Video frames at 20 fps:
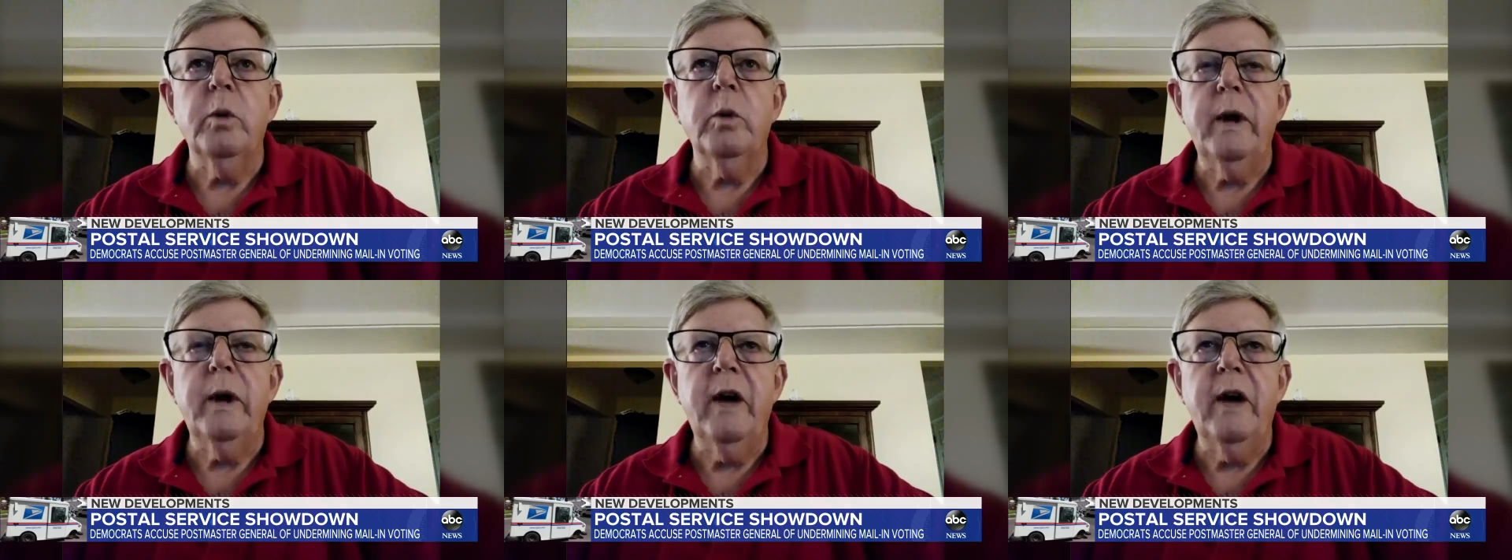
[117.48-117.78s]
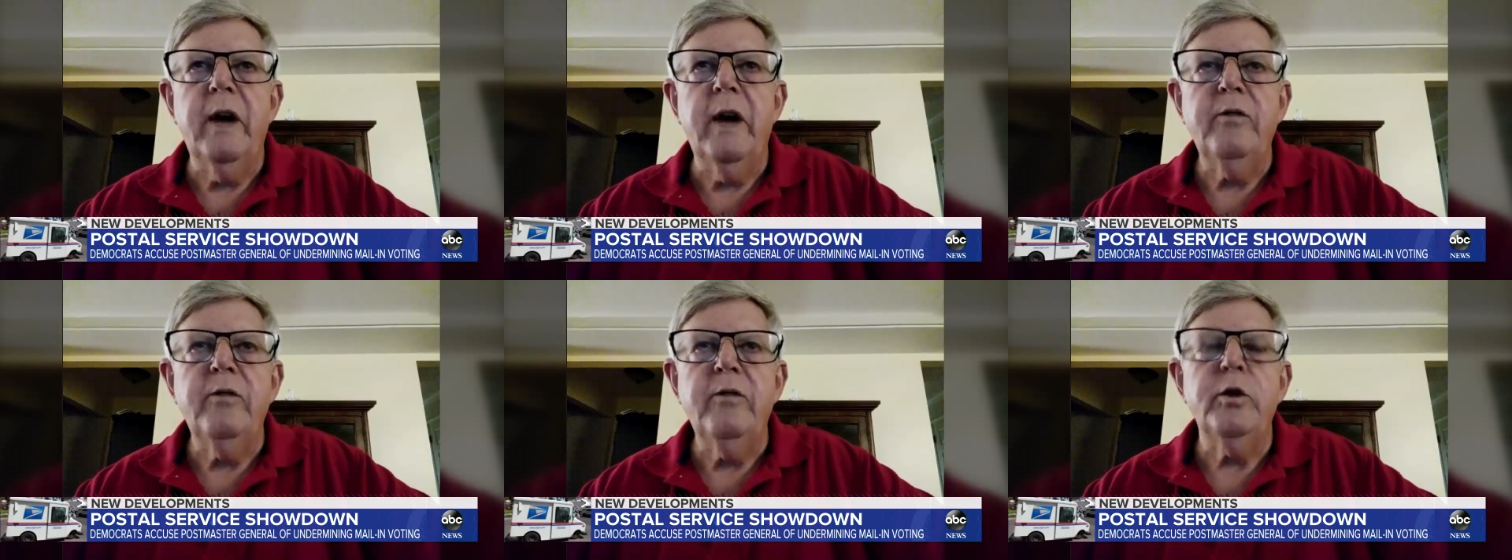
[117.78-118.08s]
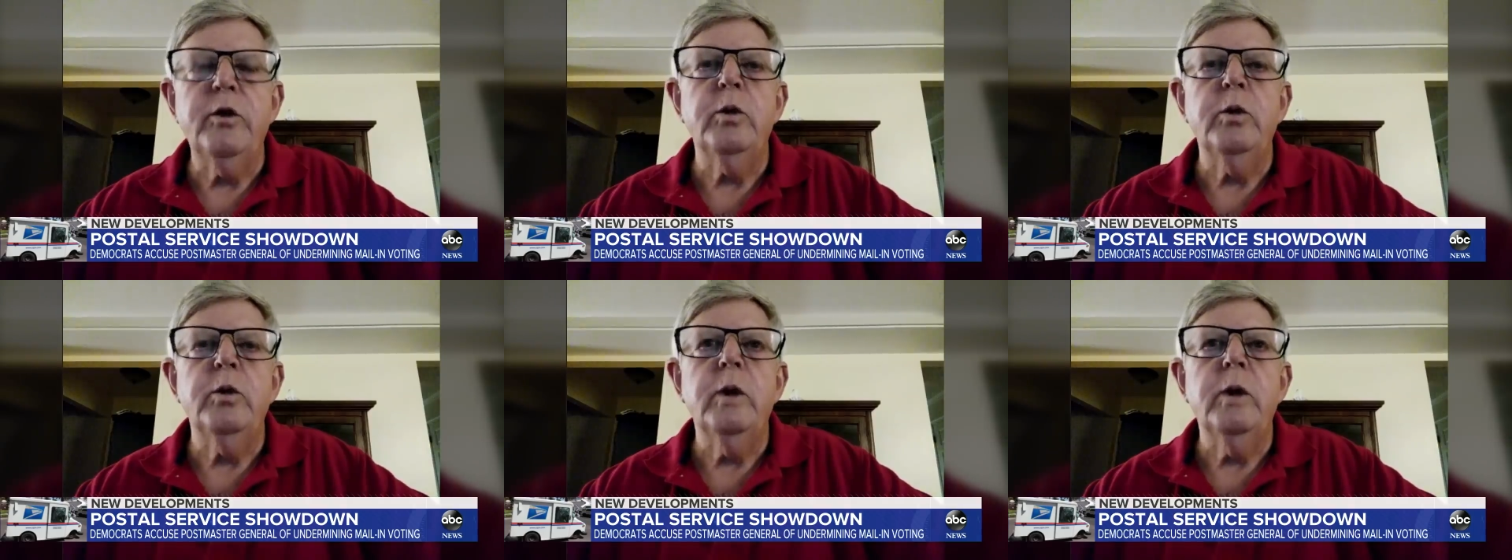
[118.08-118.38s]
have
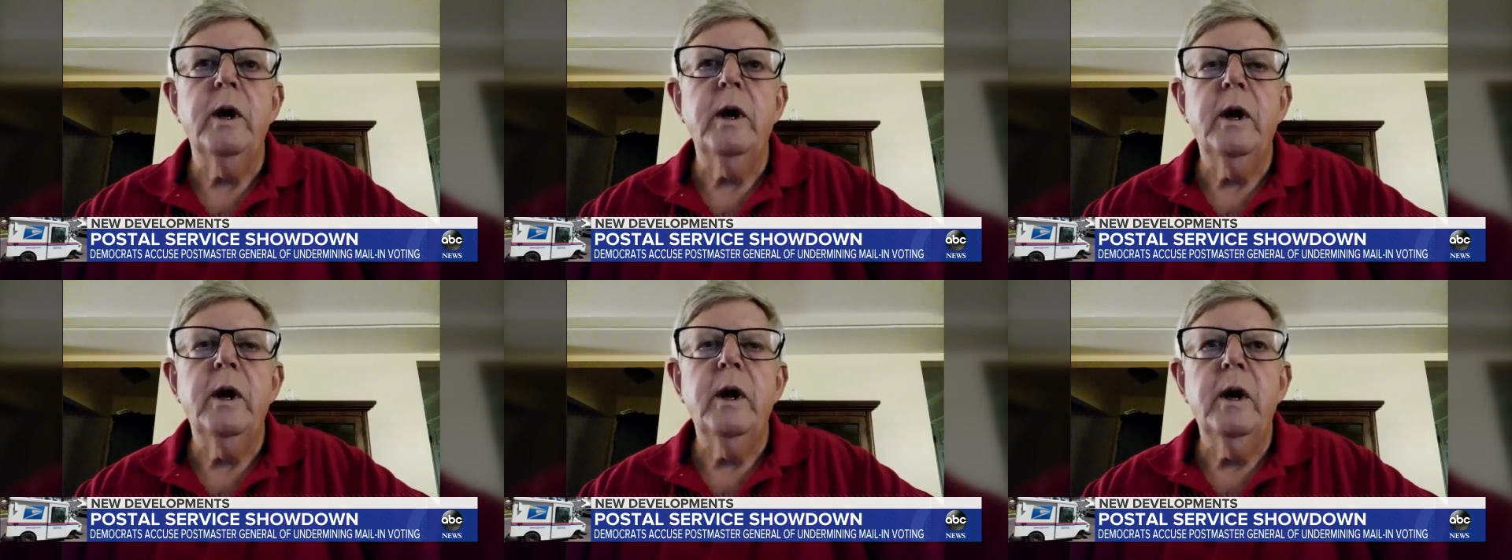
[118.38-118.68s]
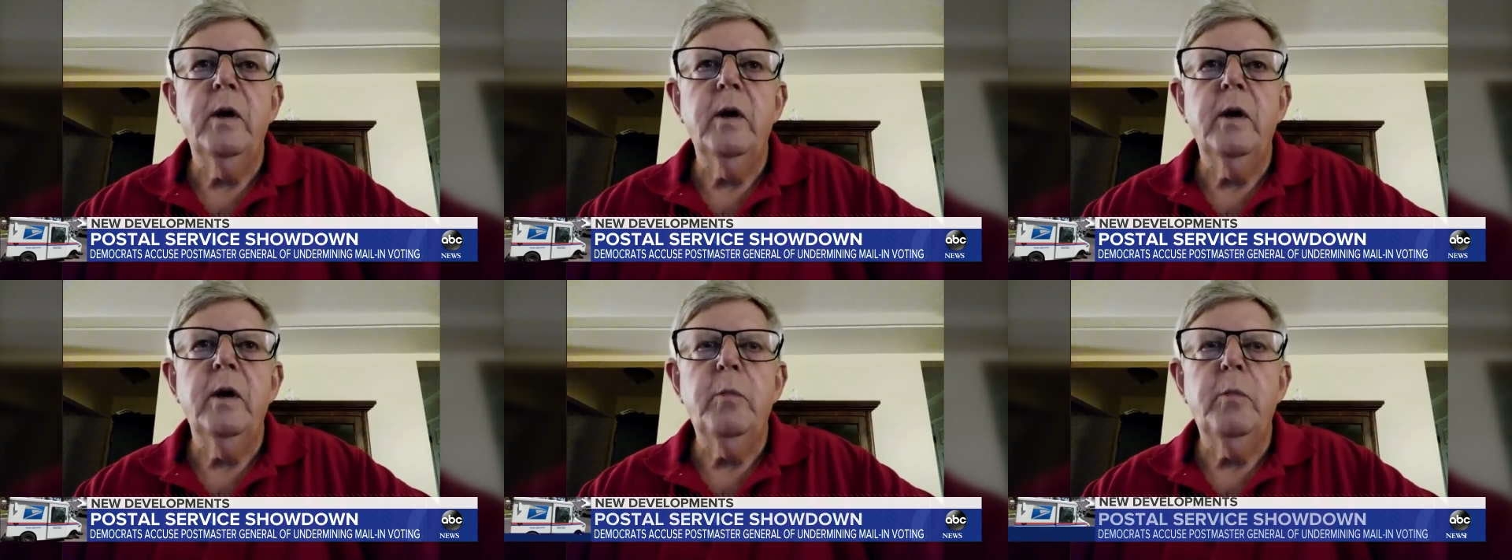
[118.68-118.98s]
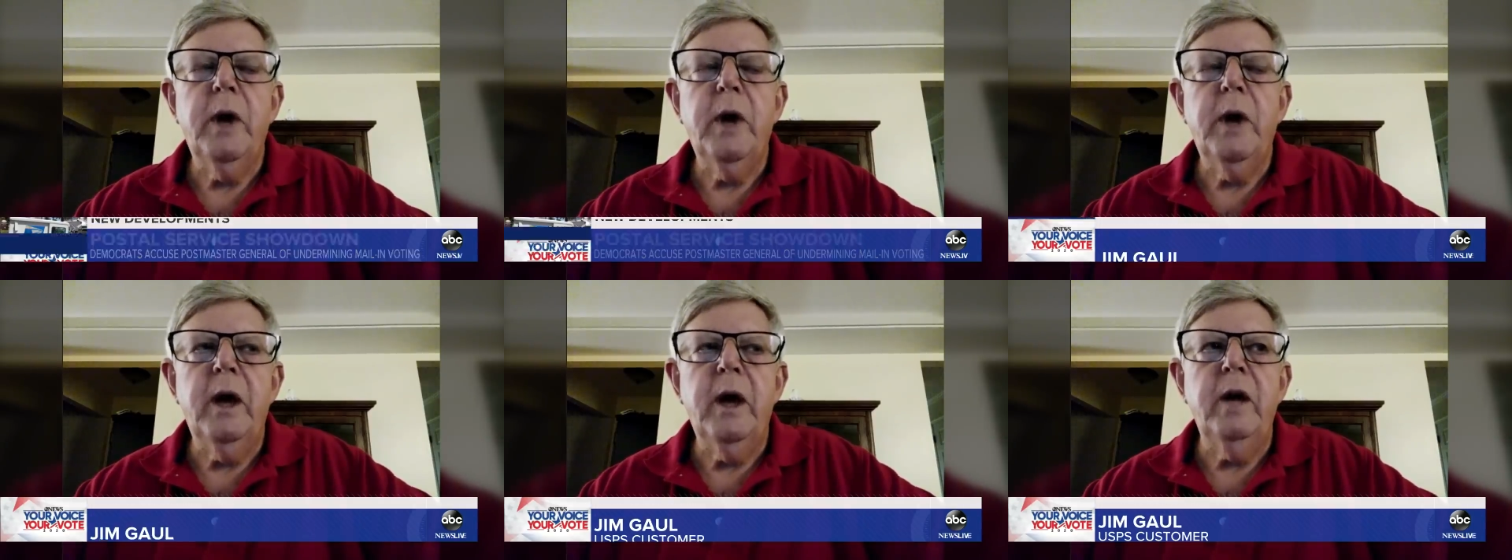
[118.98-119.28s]
to
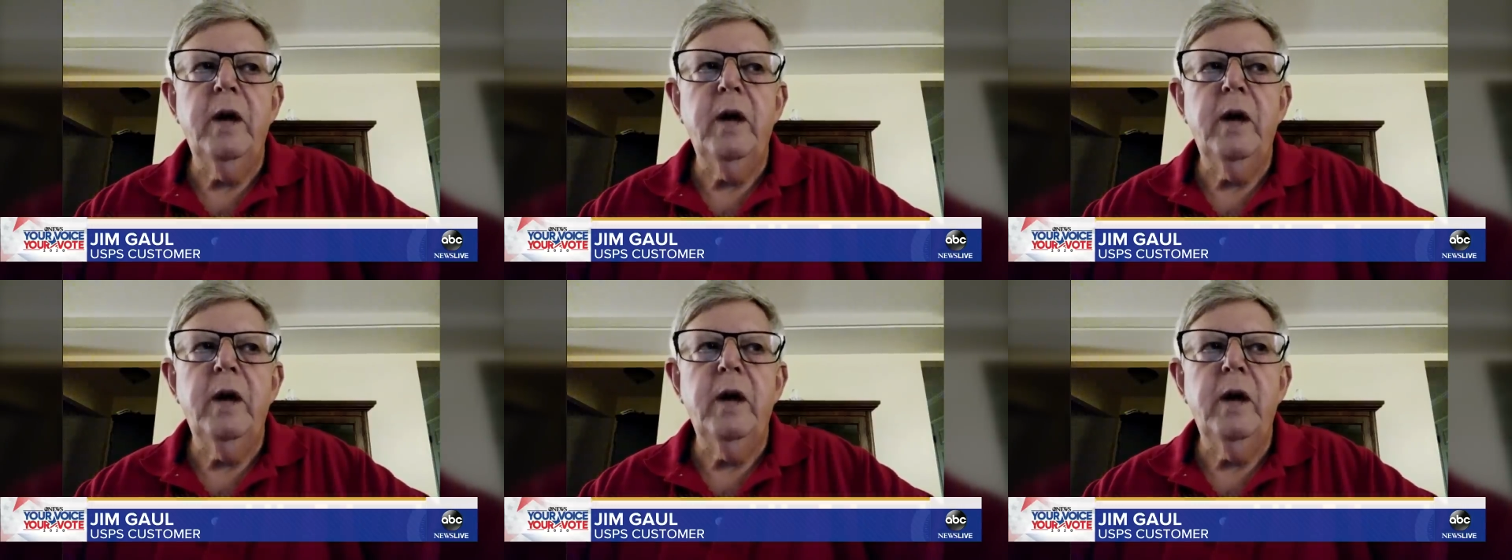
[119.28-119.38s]
pay